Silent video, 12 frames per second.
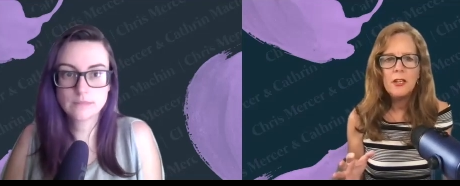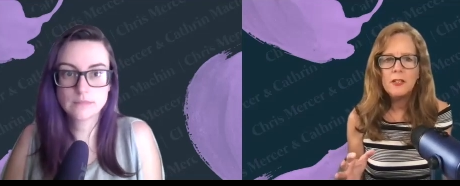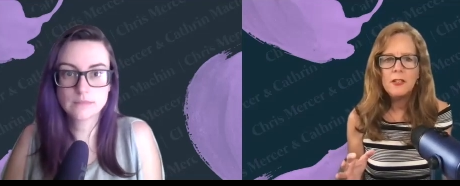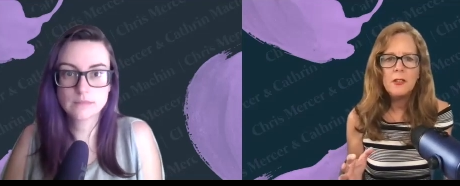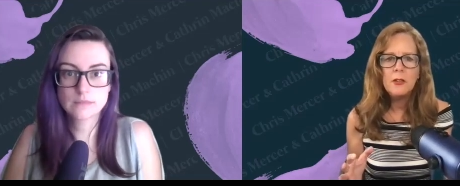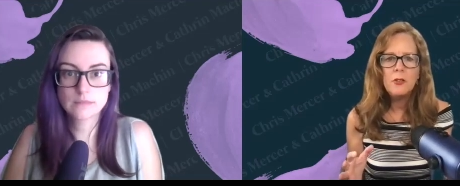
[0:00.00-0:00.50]

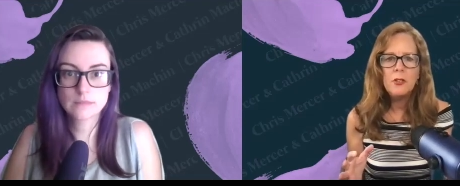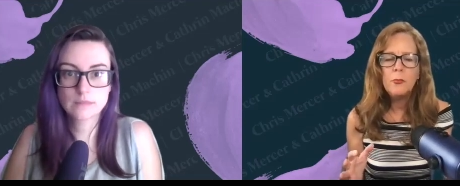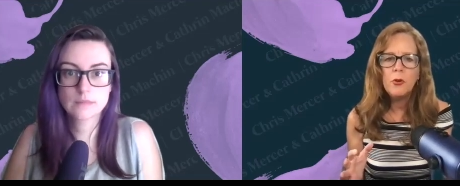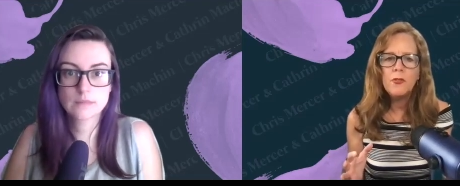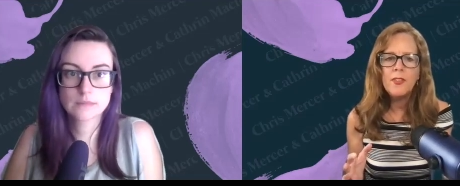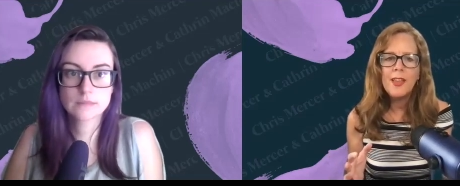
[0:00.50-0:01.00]
Speaker 1: you know you
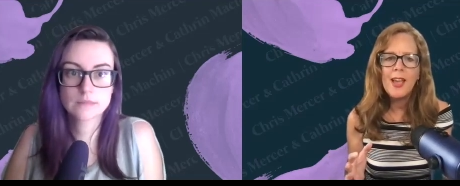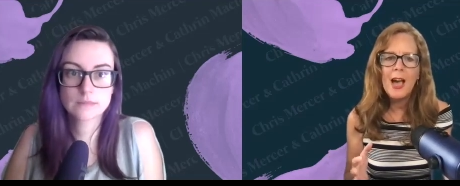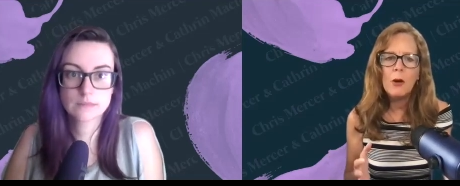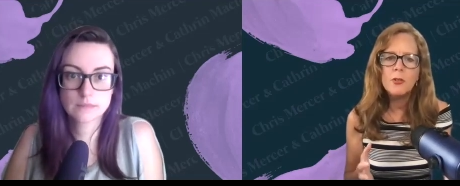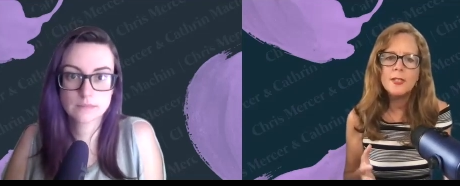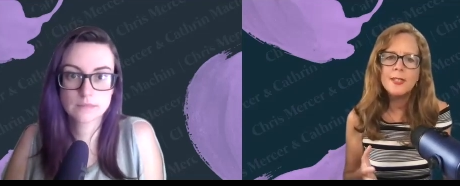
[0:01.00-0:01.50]
put the
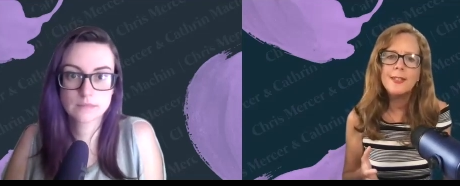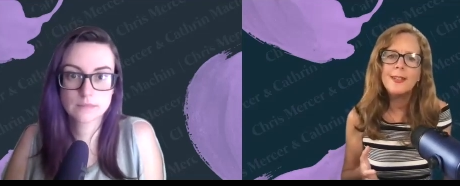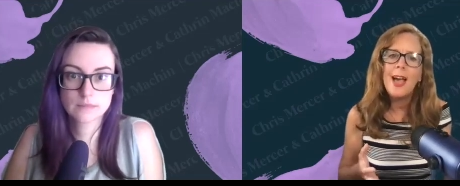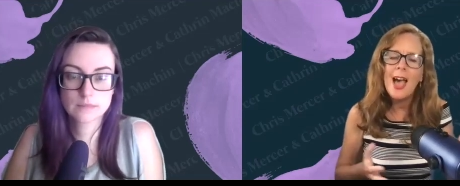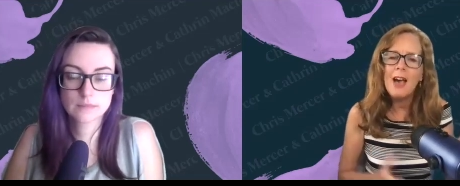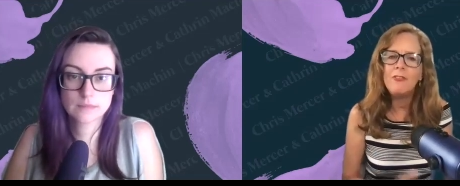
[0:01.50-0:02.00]
hours
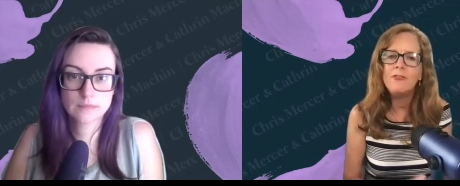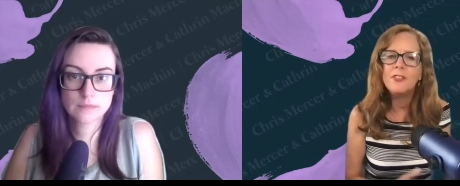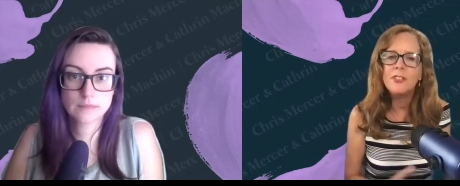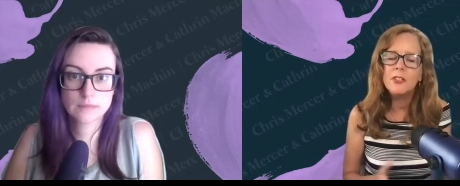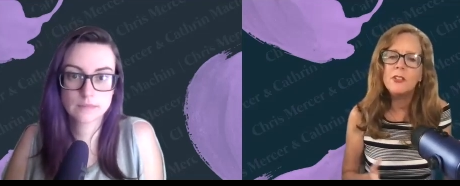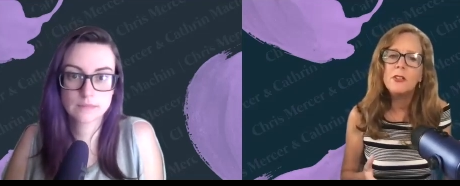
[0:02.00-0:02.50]
in
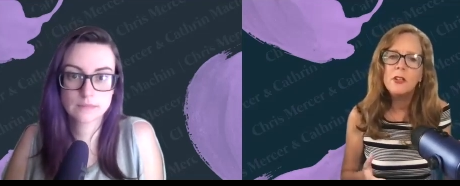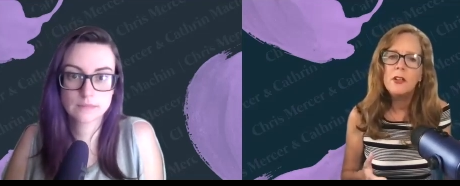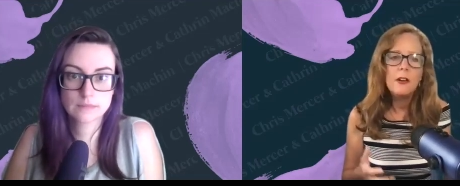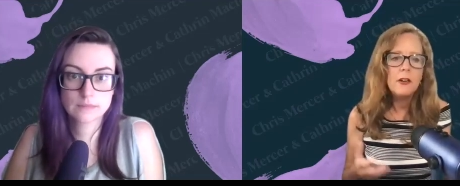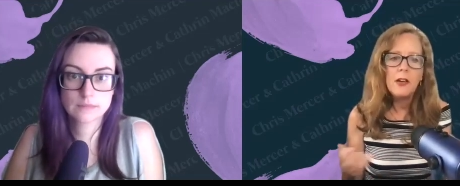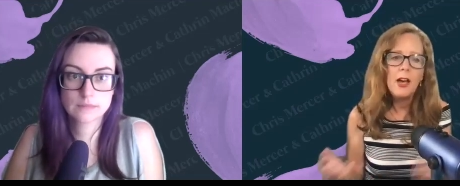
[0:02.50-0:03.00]
after
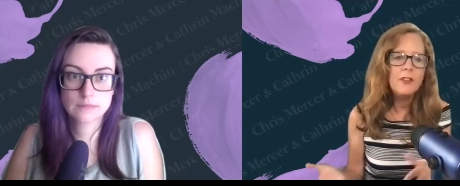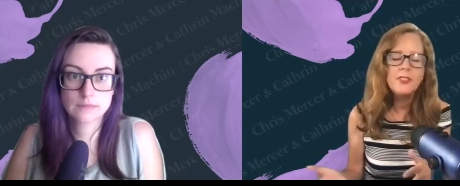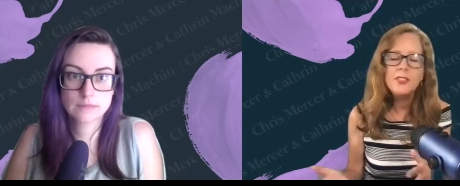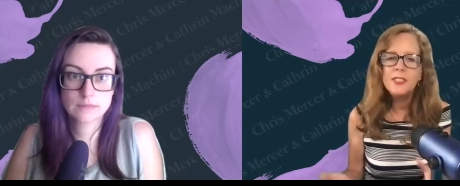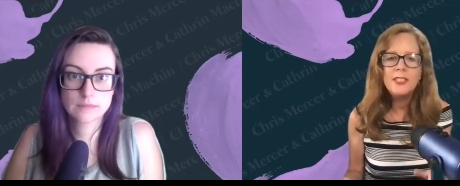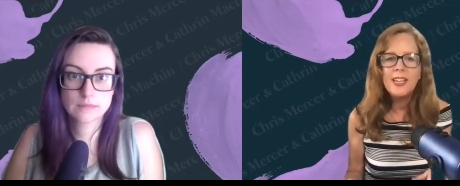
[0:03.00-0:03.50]

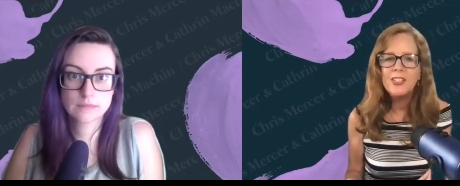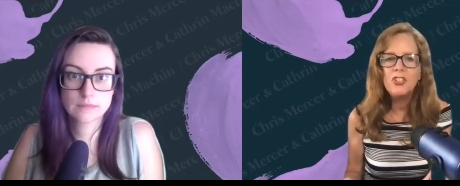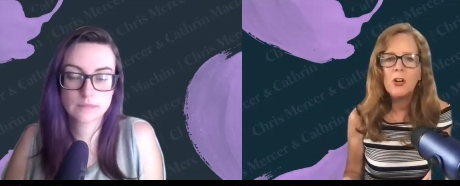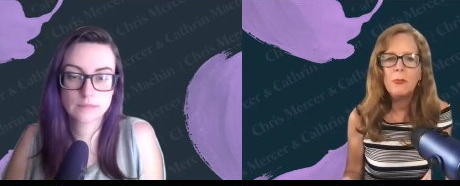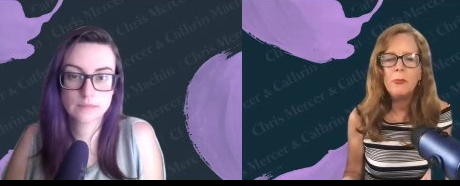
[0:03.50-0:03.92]
after your day job